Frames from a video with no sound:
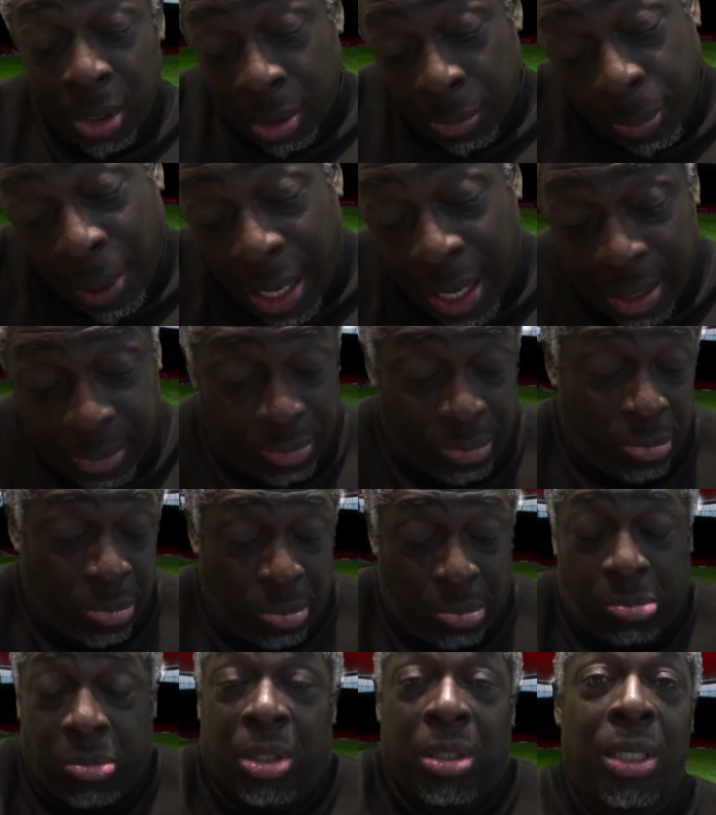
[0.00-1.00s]
But
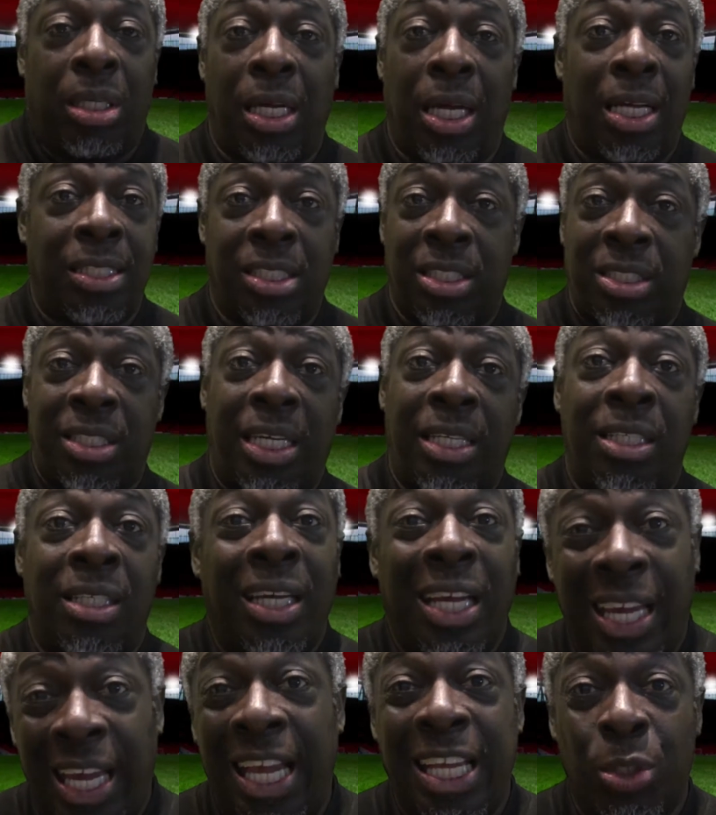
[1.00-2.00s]
as I said,
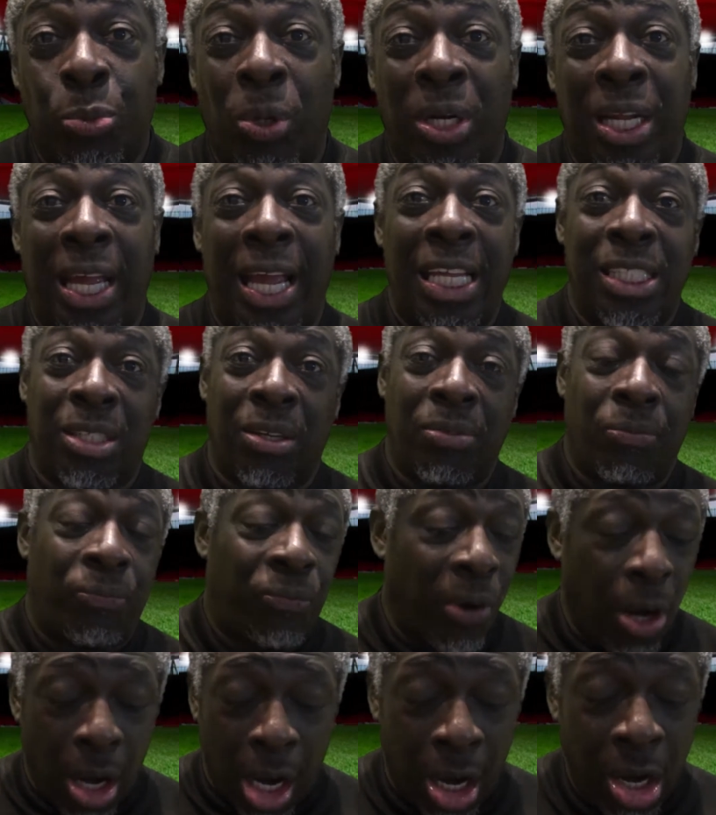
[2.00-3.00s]
it is what it is, and
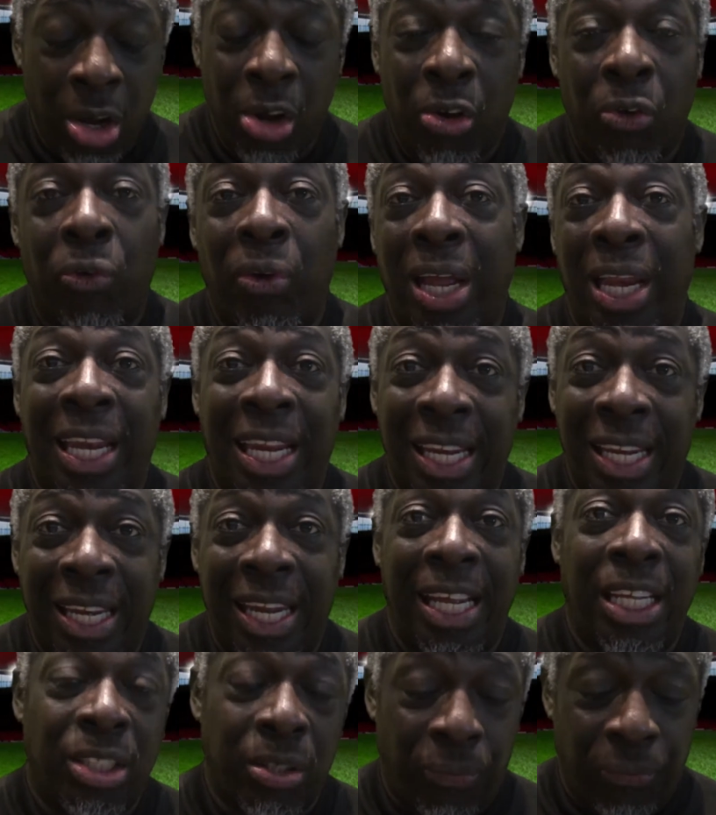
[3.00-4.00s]
VAR really
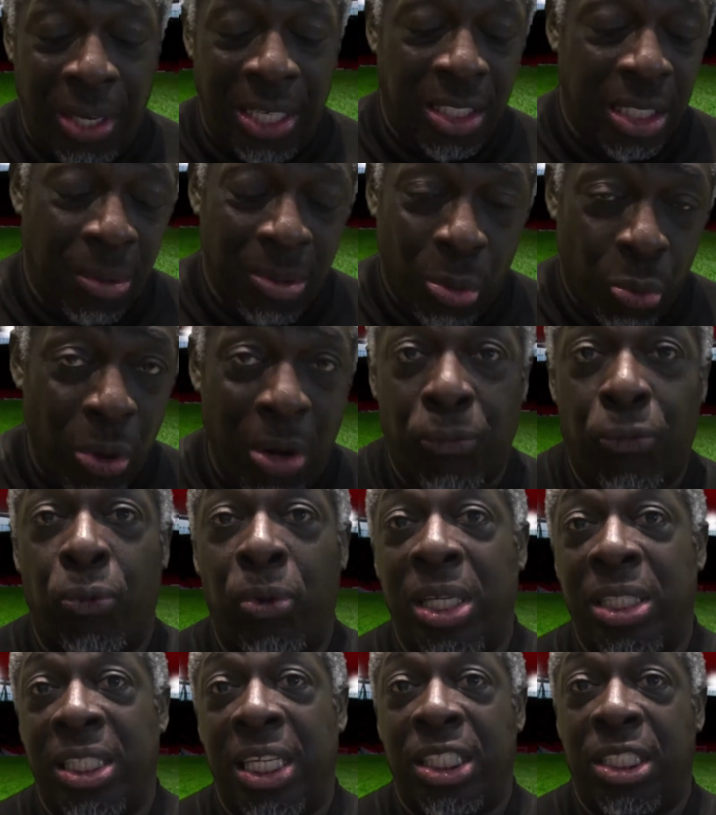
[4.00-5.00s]
need to fix up. The
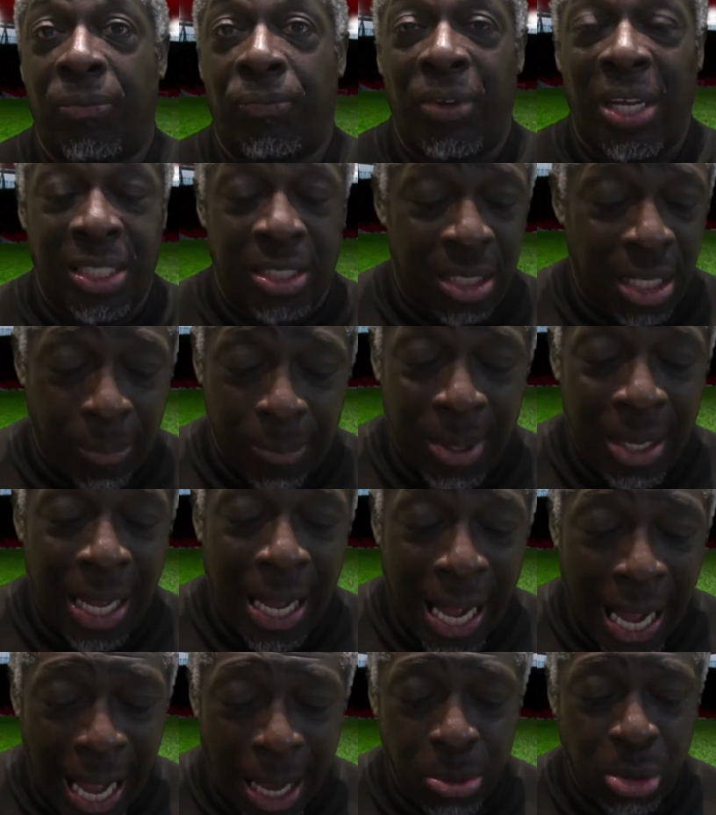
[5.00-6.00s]
referees need to fix up.
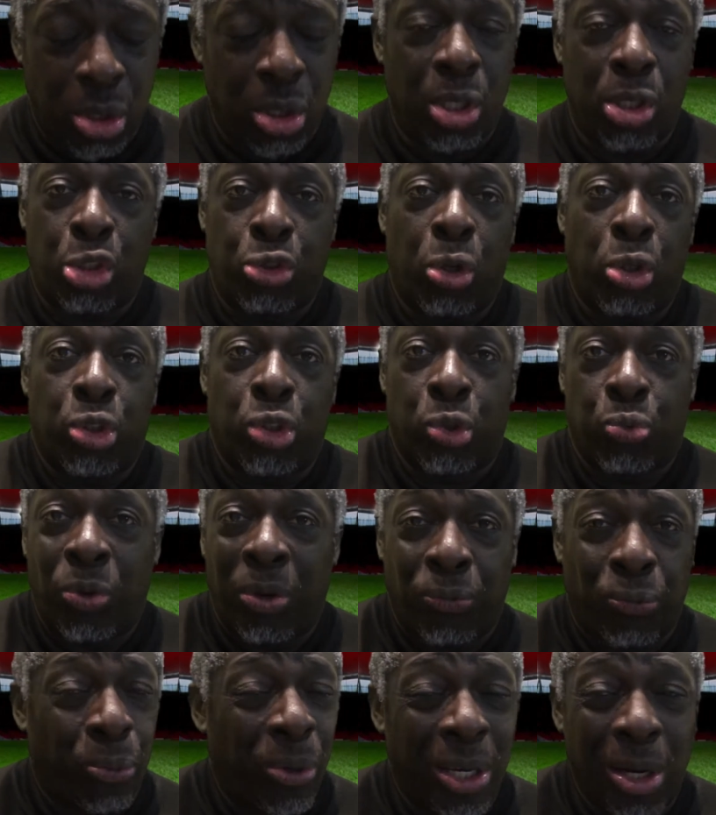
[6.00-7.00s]
Absolutely atrocious
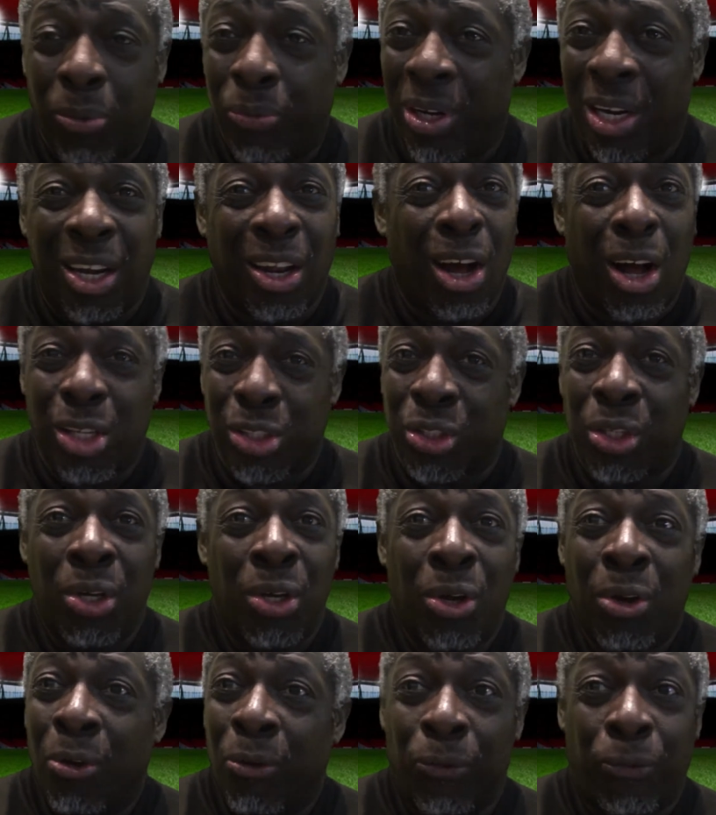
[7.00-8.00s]
refereeing over the last
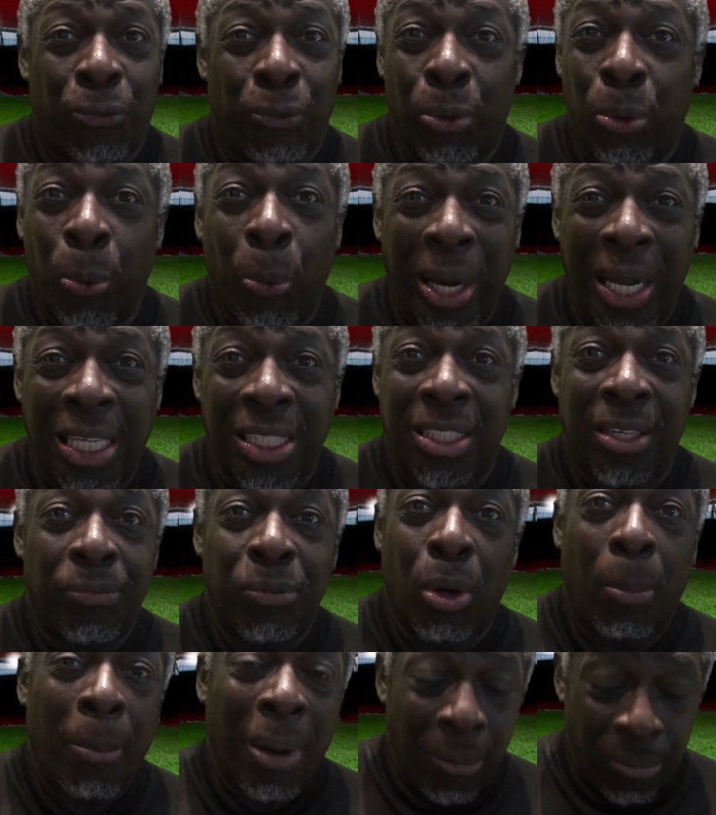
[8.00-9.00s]
few weeks, if
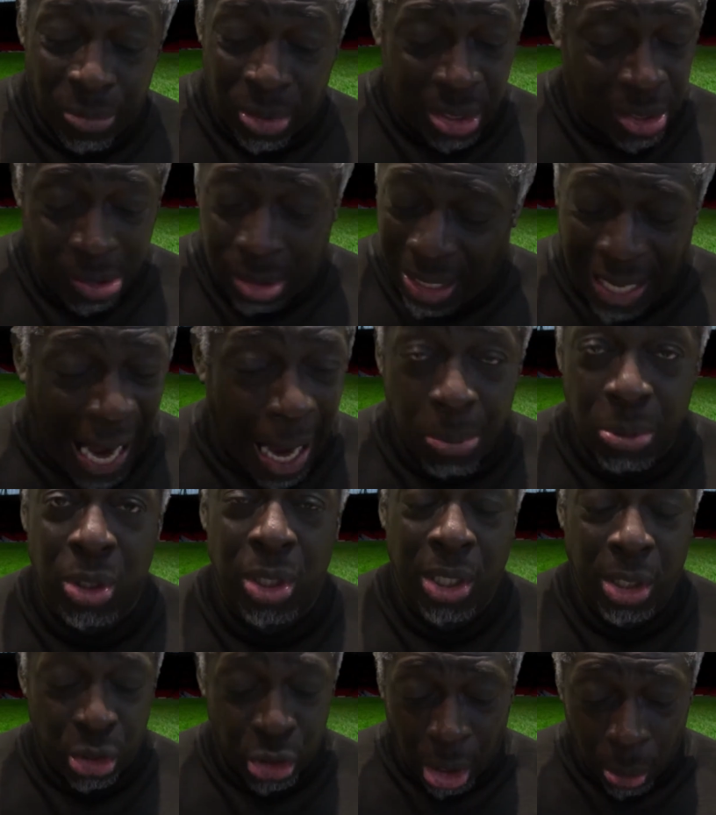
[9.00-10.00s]
not months.
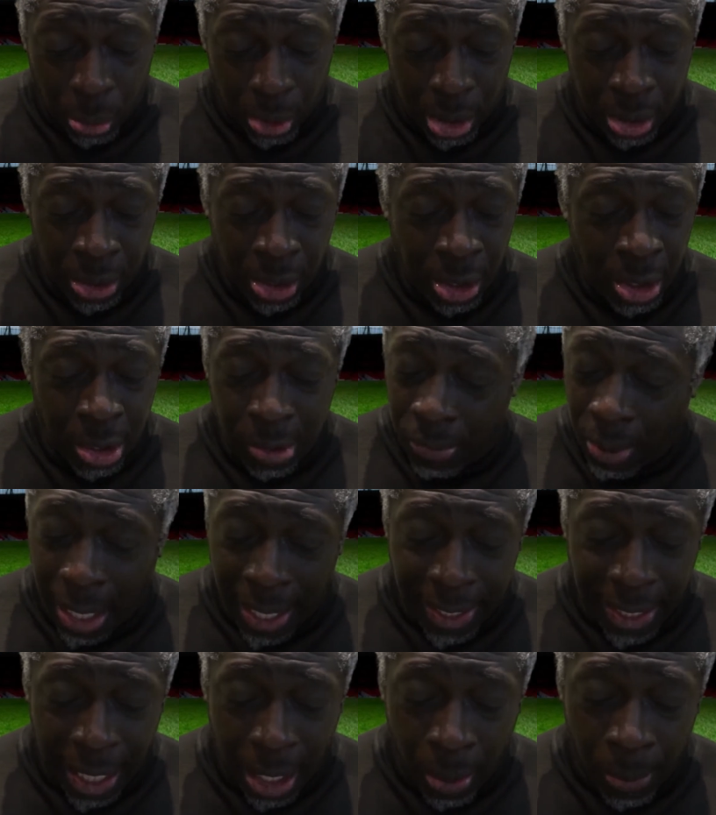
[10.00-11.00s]
Absolutely joke
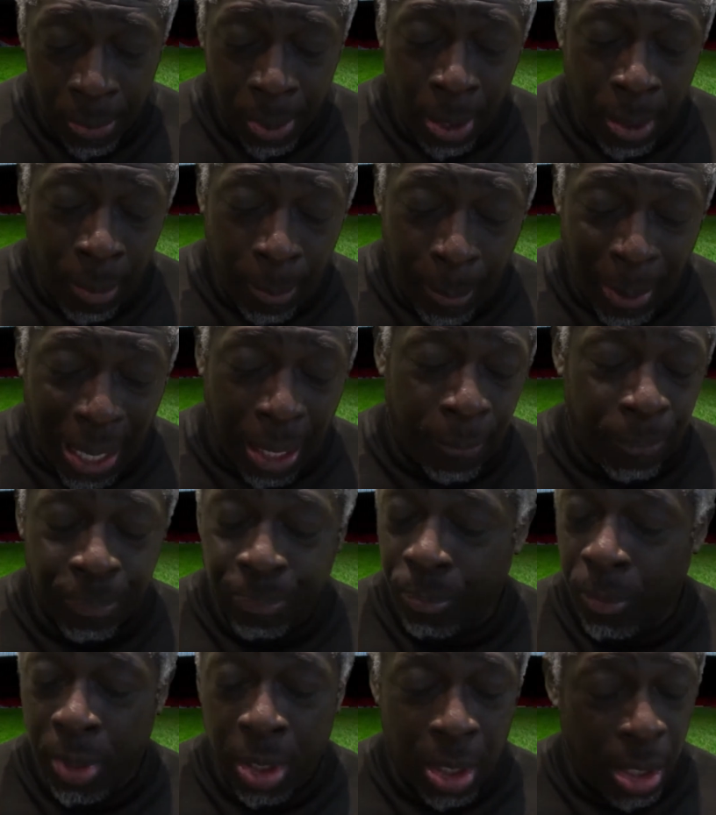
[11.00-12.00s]
right now. But
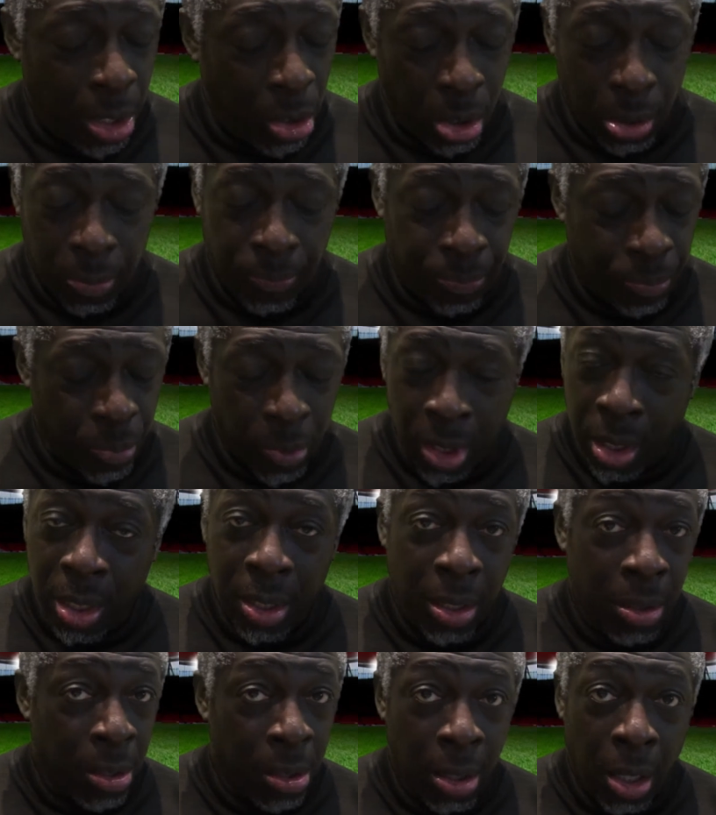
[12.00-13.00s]
look,
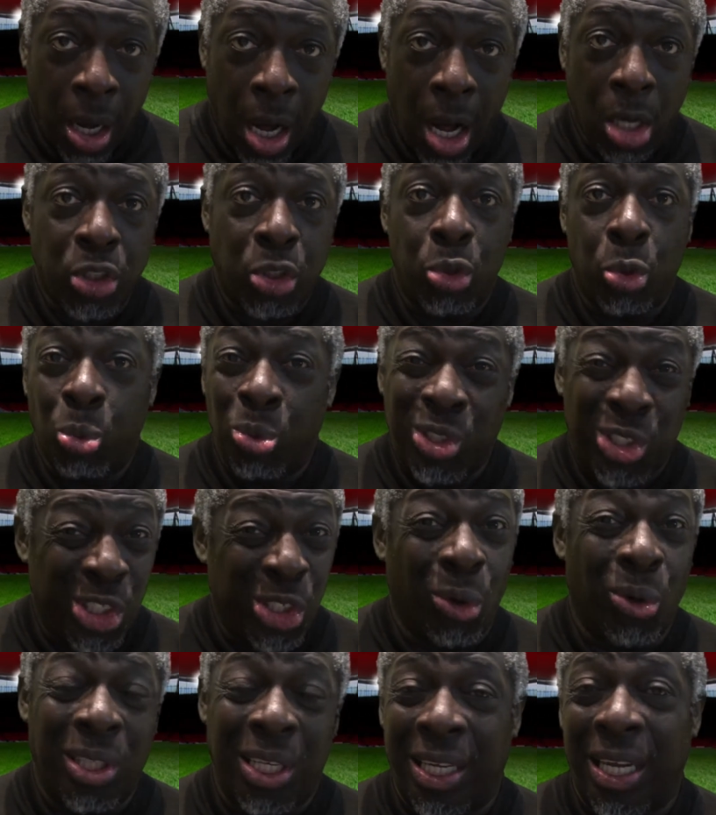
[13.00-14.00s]
Arsenal
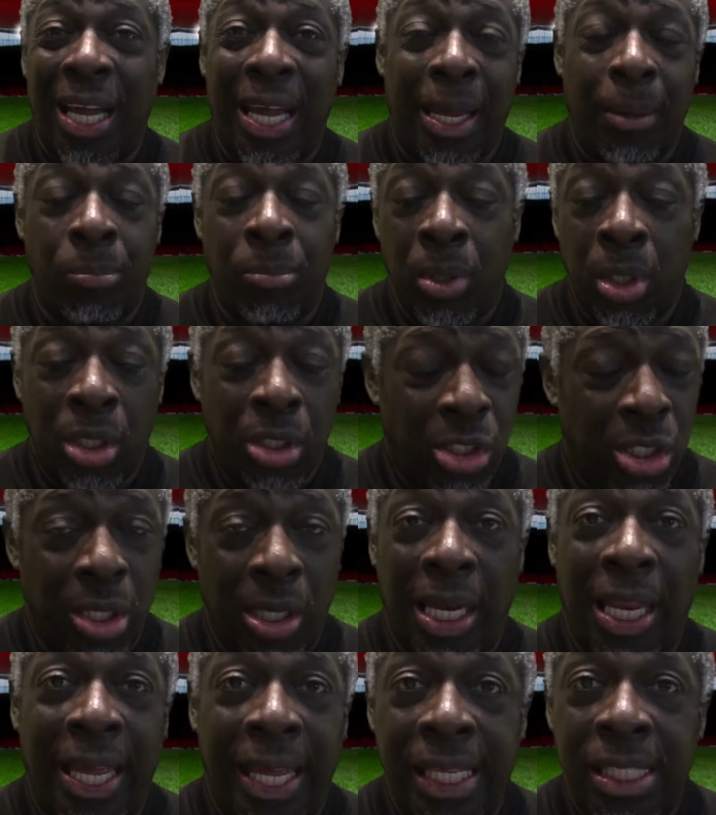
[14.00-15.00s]
took the game to
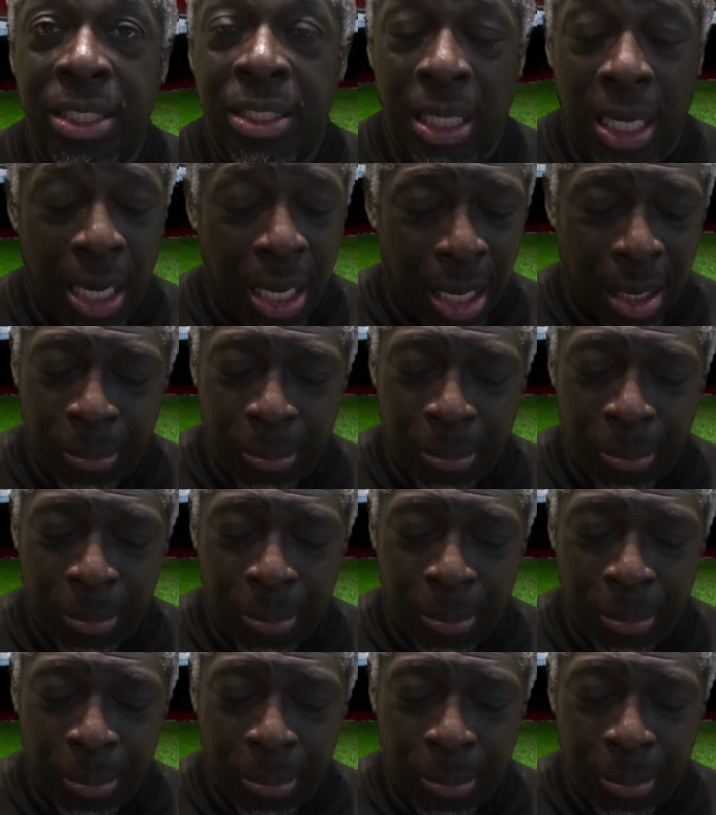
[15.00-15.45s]
Leeds.